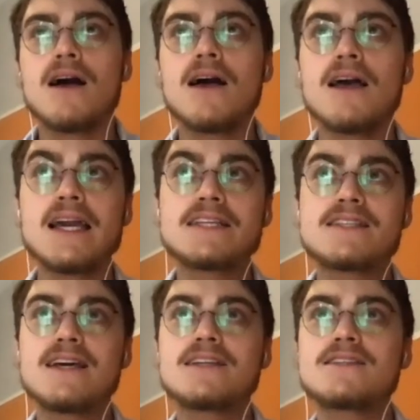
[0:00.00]
It's
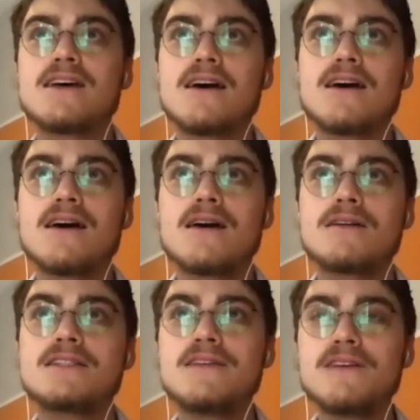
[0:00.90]

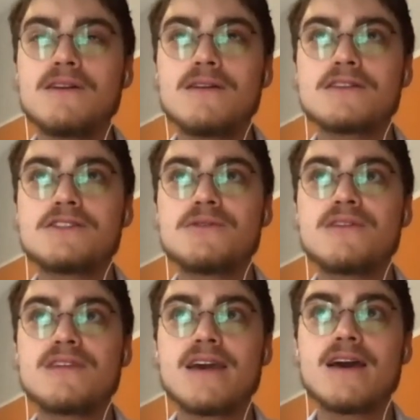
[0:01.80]
difficult to
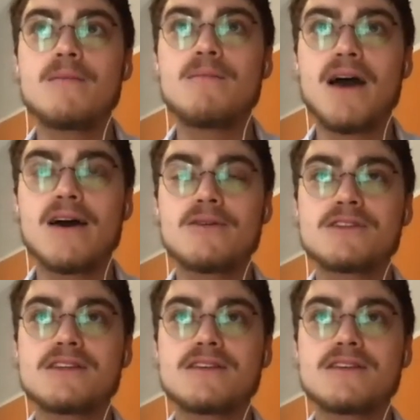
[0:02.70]
think about